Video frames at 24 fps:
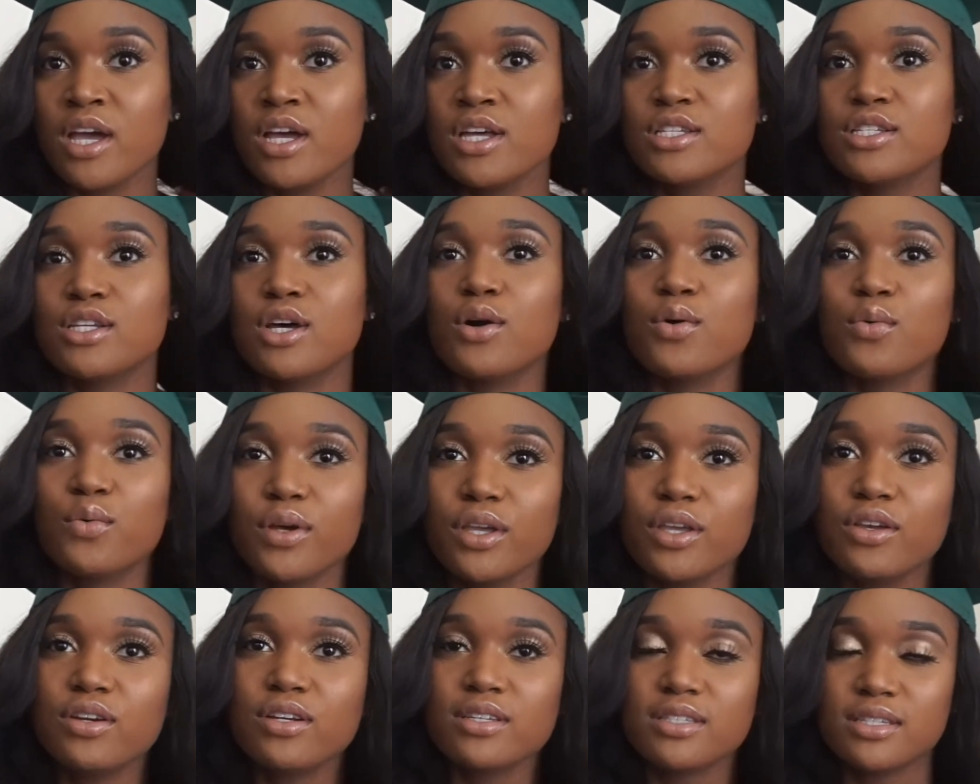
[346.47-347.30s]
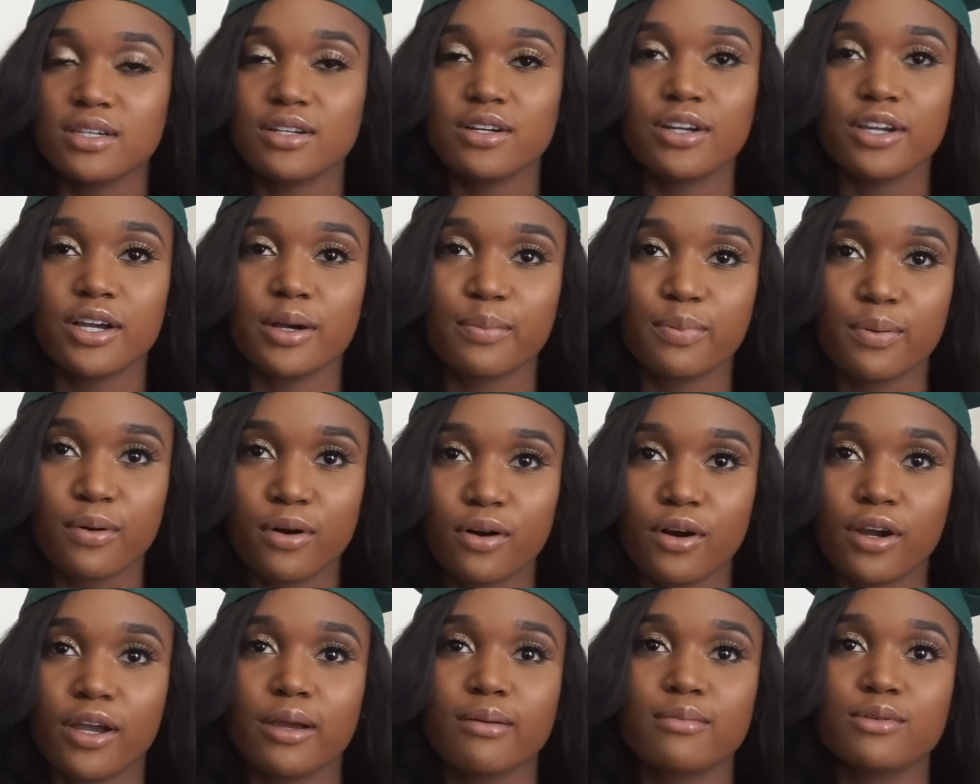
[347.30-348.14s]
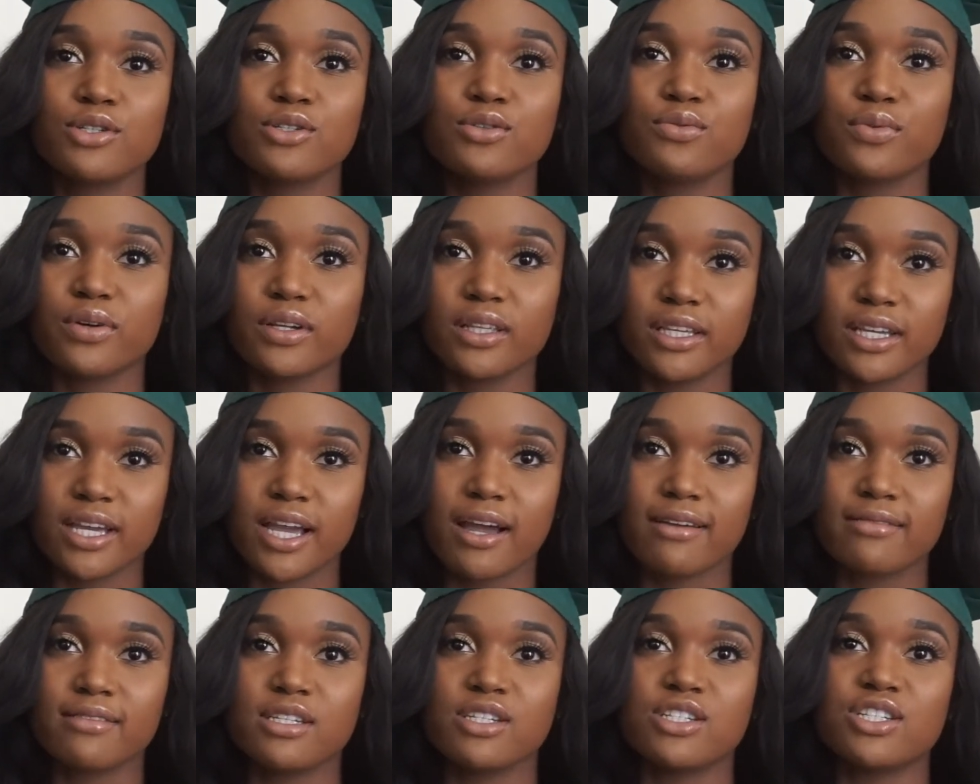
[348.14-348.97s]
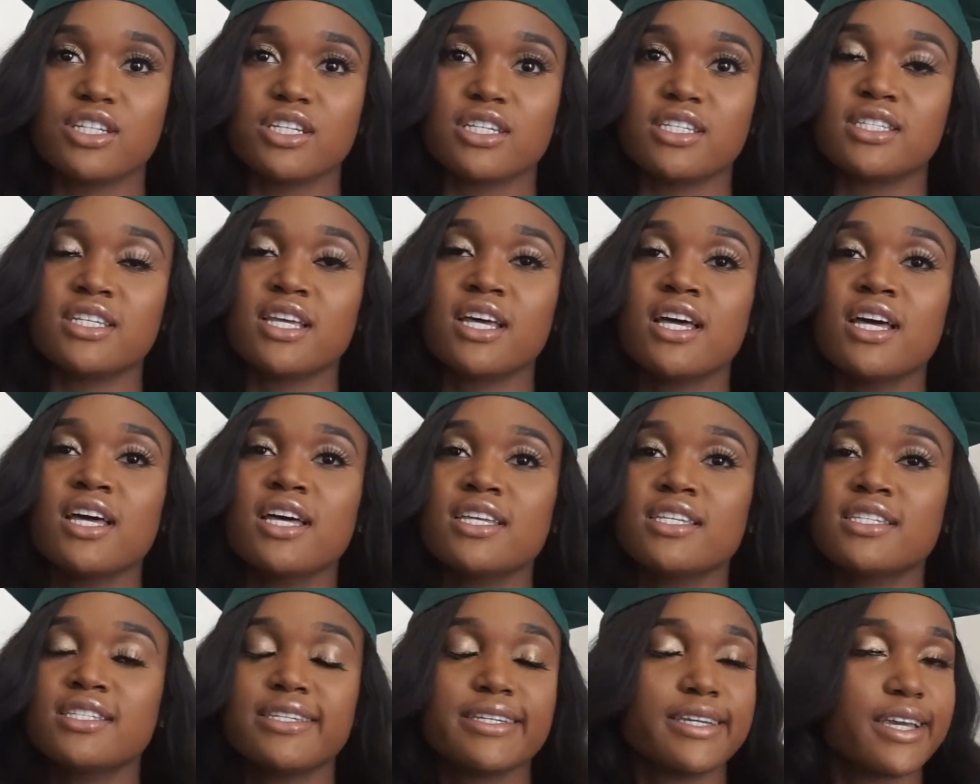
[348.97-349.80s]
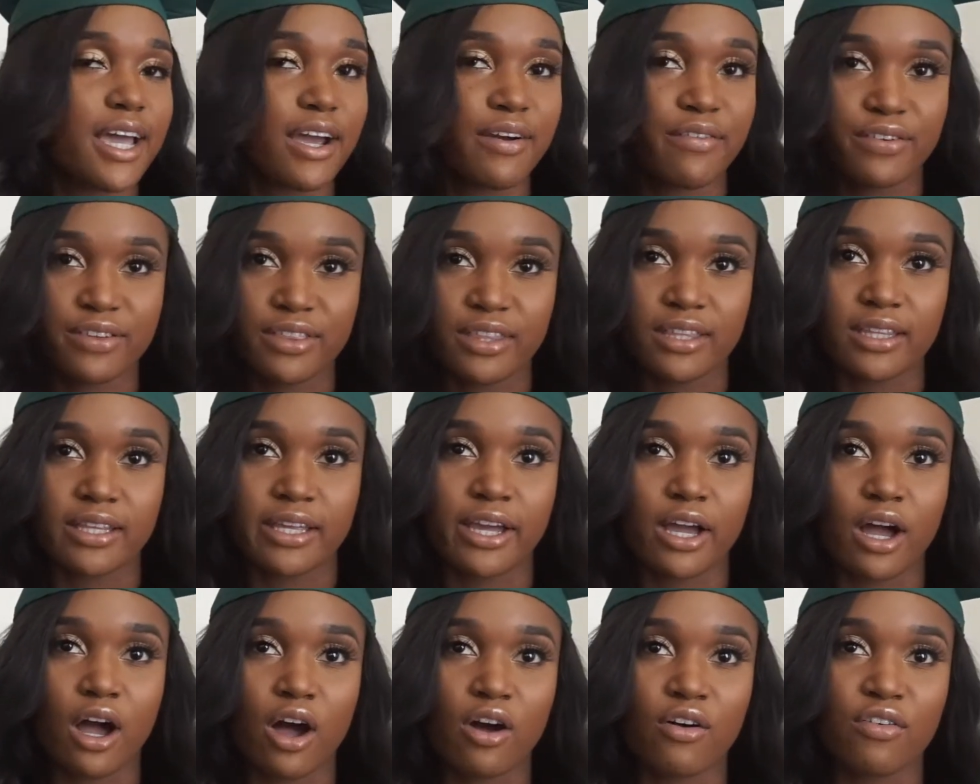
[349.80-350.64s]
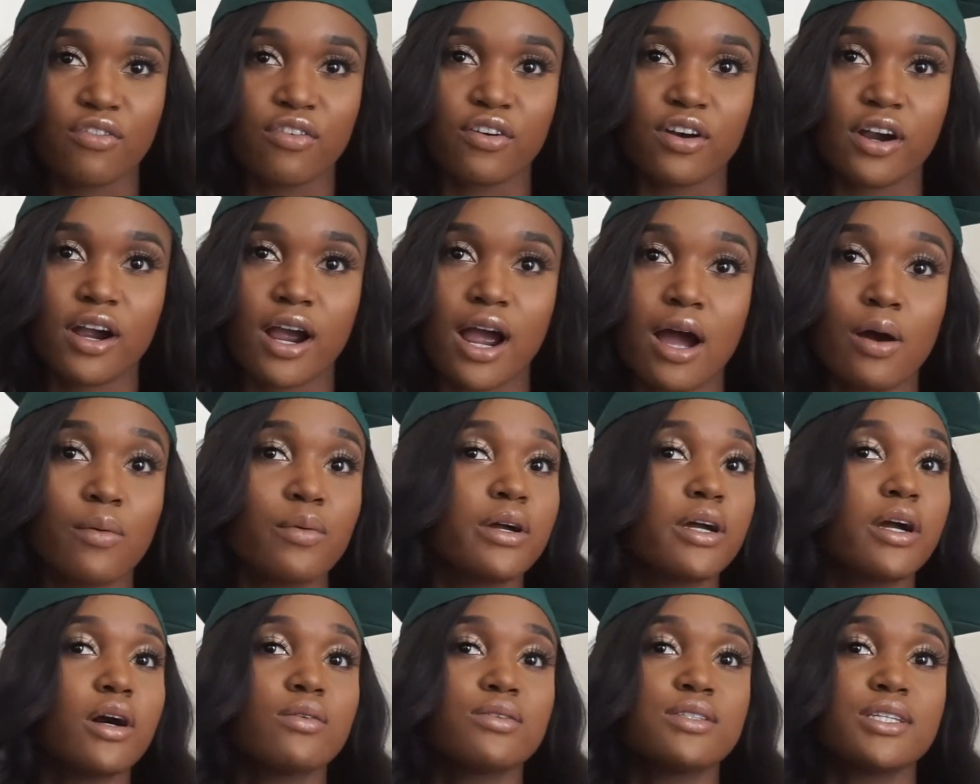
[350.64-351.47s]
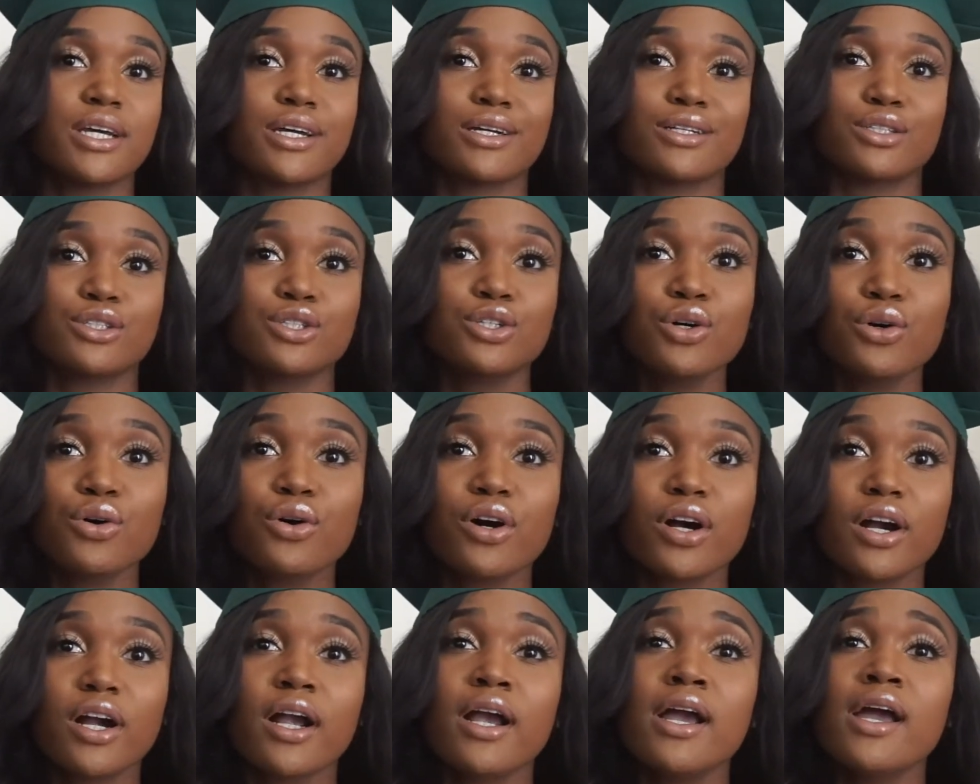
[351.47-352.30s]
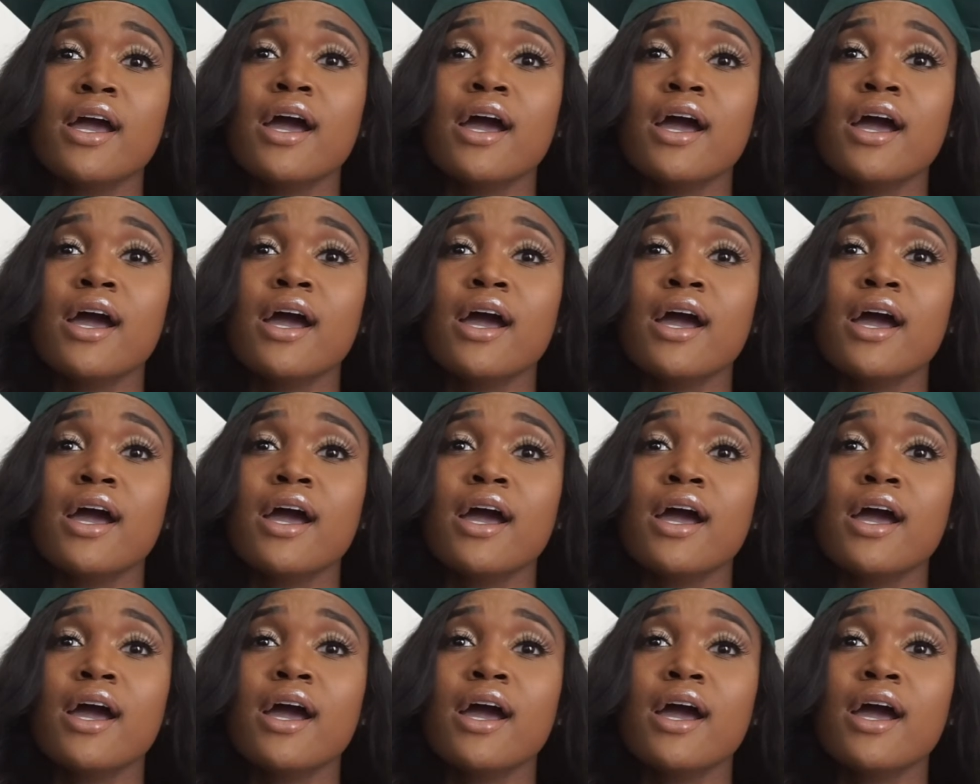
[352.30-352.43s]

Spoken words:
So when you consider your programs, you really have to just see everything they offer. I would go take a tour.